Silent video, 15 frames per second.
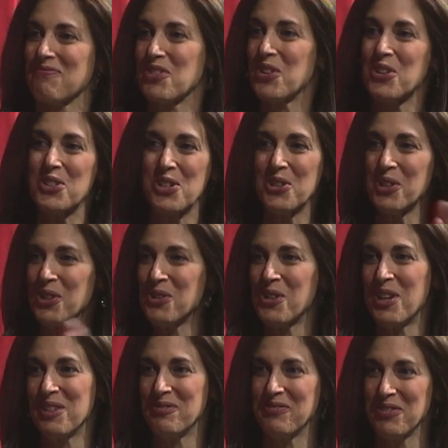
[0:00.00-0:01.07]
Your
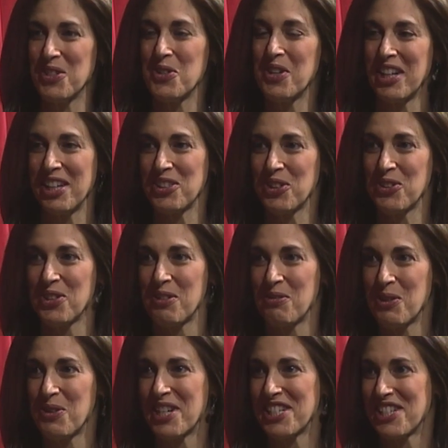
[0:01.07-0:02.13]
call. You can ask yourself a
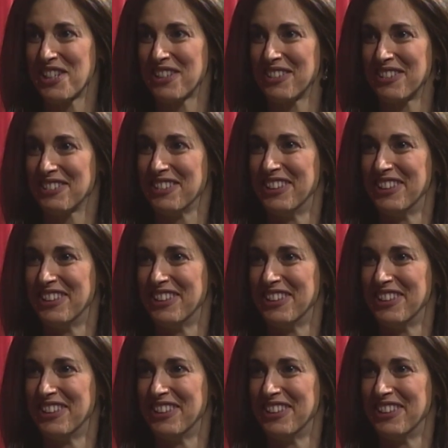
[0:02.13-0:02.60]
question.